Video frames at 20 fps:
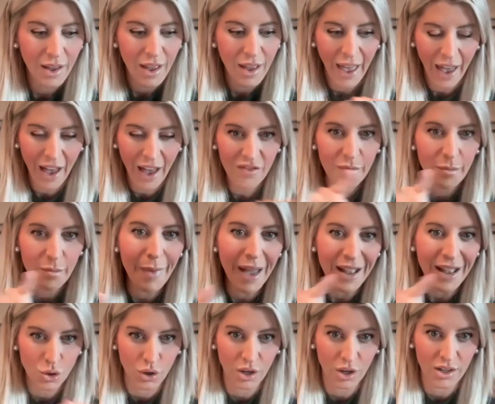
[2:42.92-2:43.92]
Have
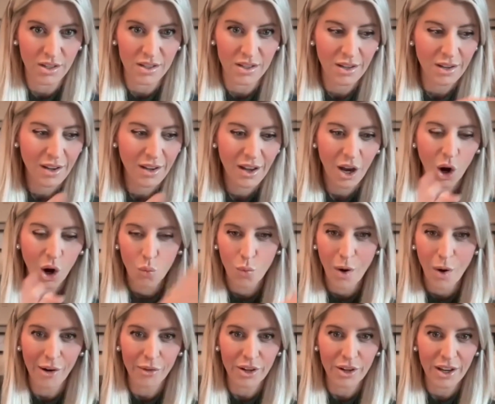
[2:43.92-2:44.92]
metrics
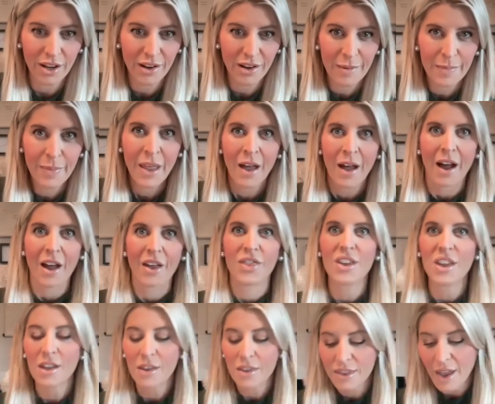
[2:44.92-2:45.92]
around it. I
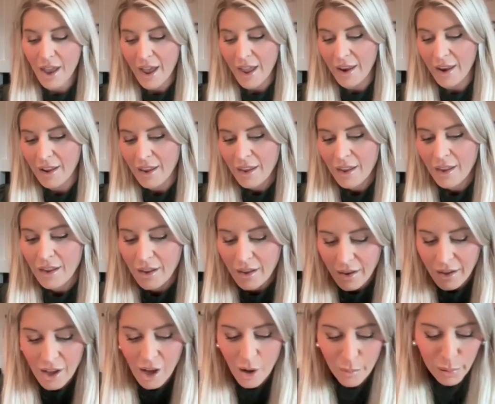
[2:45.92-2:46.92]
think that
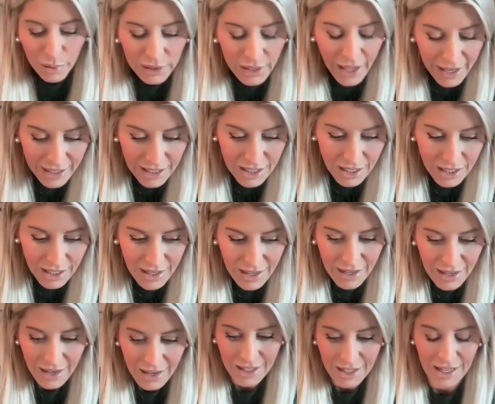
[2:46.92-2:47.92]

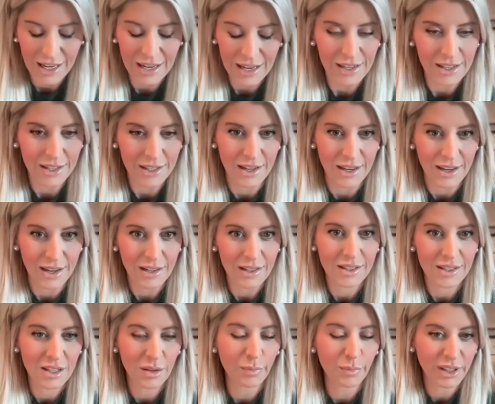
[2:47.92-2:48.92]
complexity is easy,
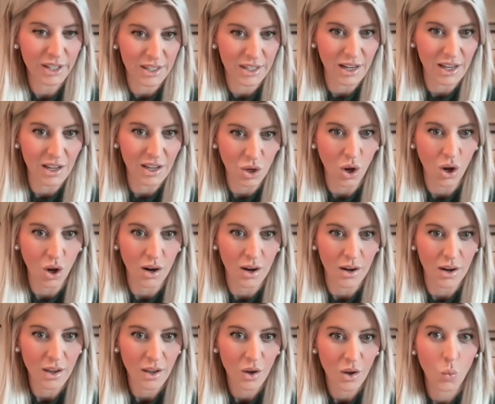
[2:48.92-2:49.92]
simplicity is
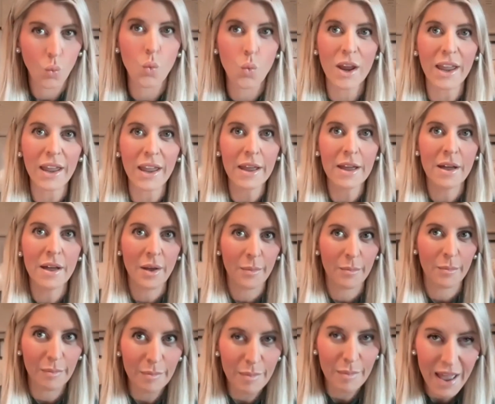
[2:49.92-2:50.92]
hard. We
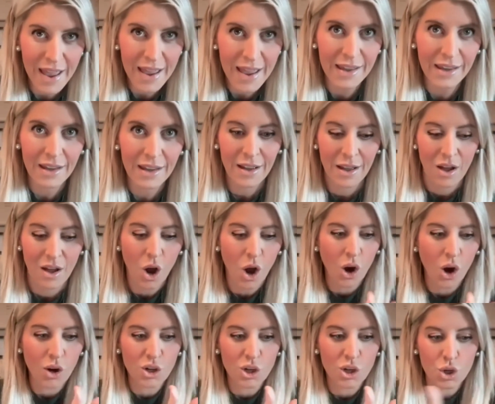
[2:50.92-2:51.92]
make
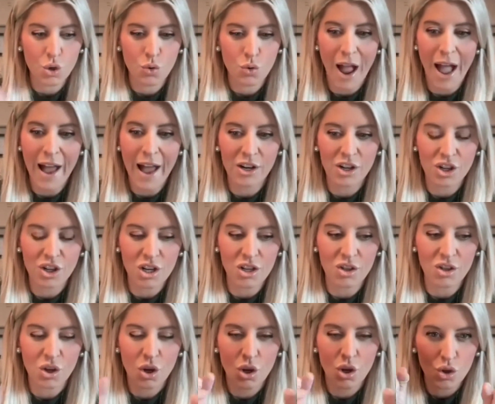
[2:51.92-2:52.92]
our
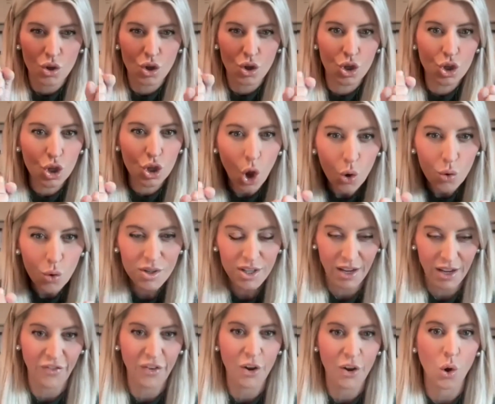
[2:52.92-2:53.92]
strategies so
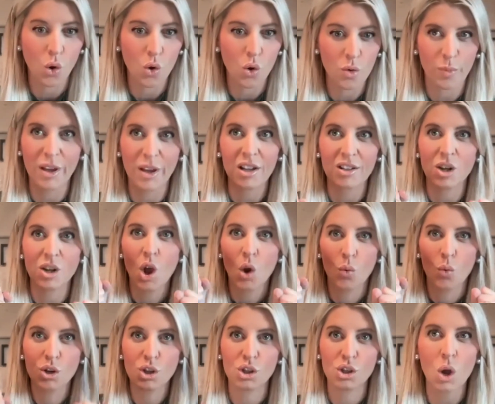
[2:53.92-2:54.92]
difficult because
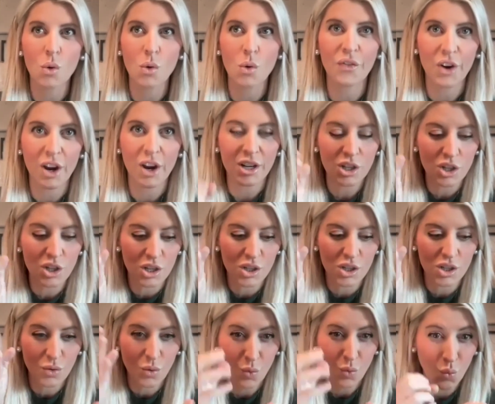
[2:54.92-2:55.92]
we're so afraid to
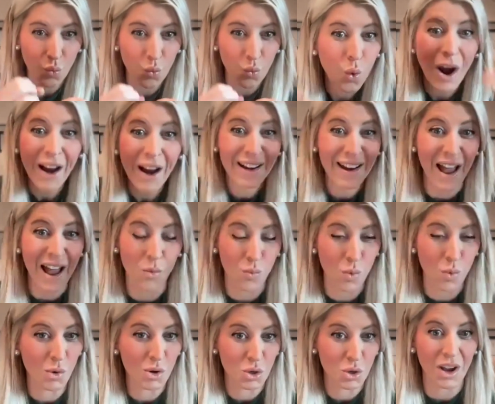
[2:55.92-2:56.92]
just write it out
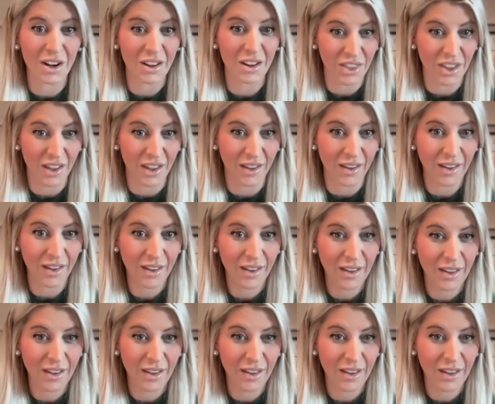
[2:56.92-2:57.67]
what we're trying to think.